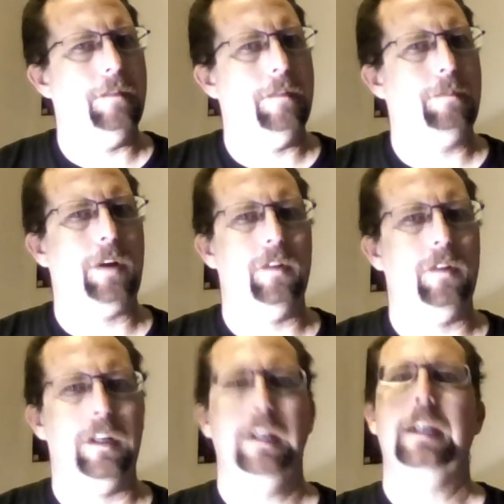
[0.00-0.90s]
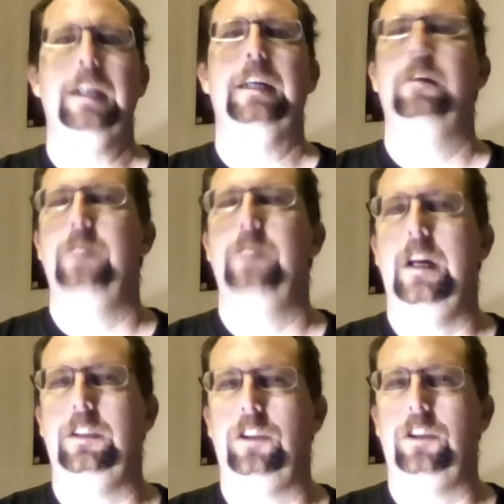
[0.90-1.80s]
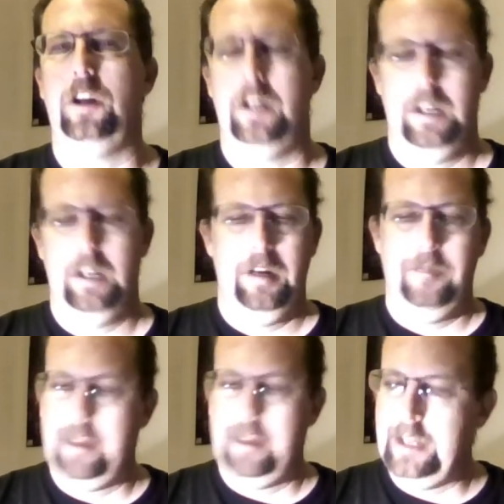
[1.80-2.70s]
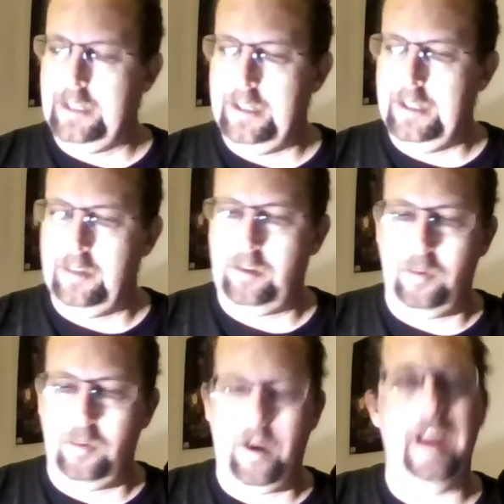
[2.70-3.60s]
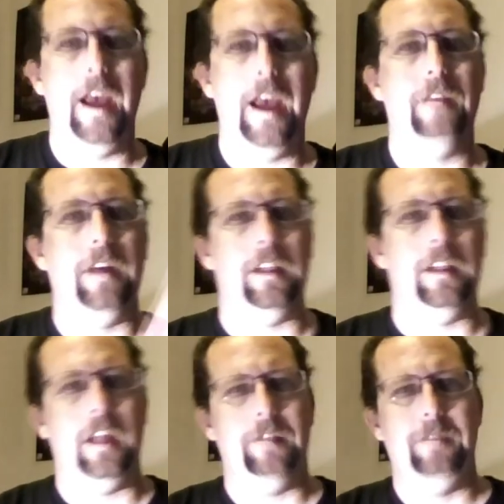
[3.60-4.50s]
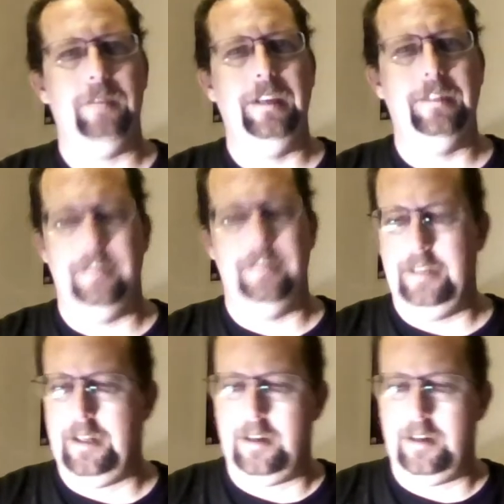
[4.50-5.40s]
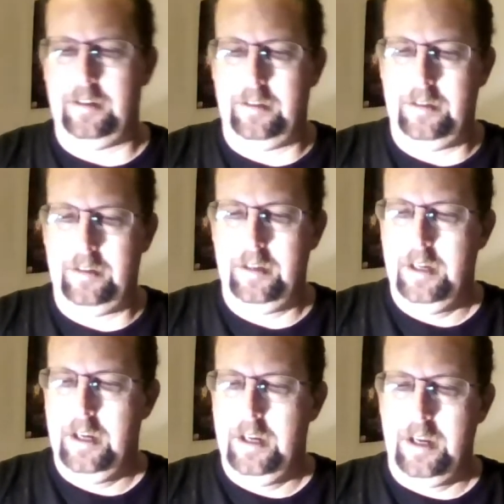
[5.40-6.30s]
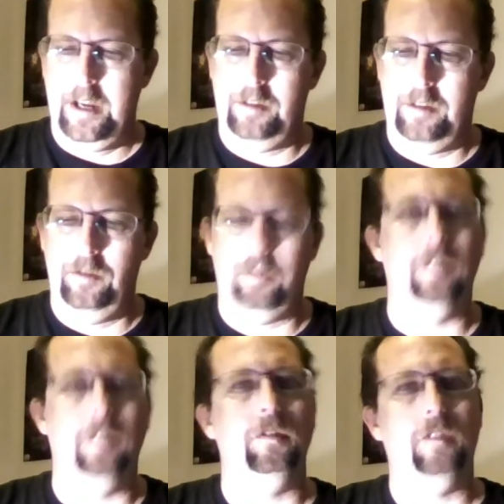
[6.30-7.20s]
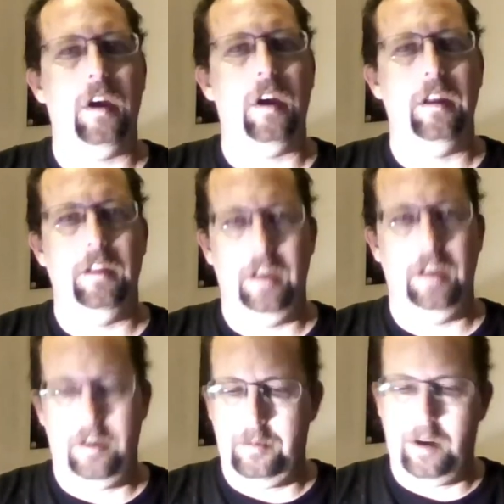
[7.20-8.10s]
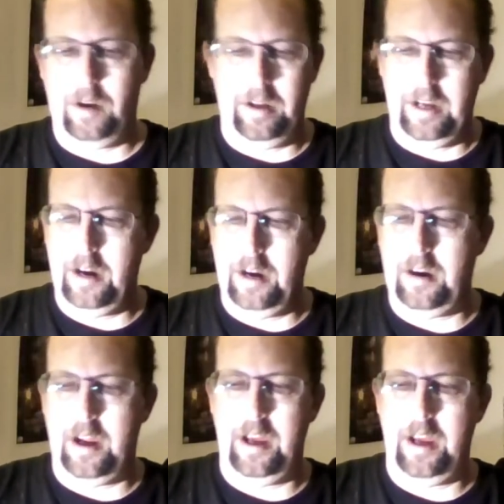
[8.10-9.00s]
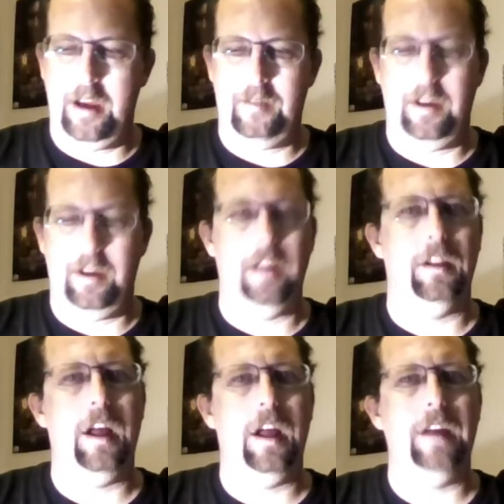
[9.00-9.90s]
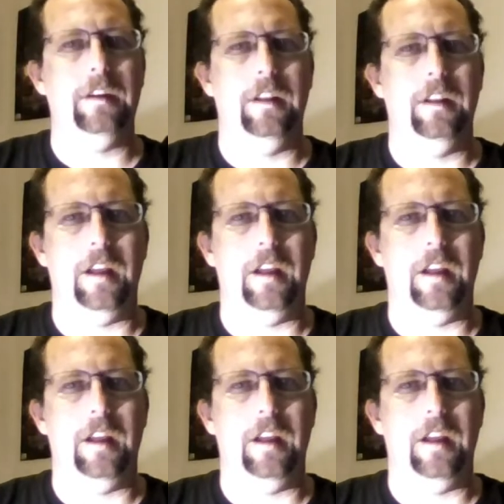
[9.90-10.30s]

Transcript: Not sure. I think it did. So I have a lot of pieces here. As you saw in the other part there, I have a lot of pieces.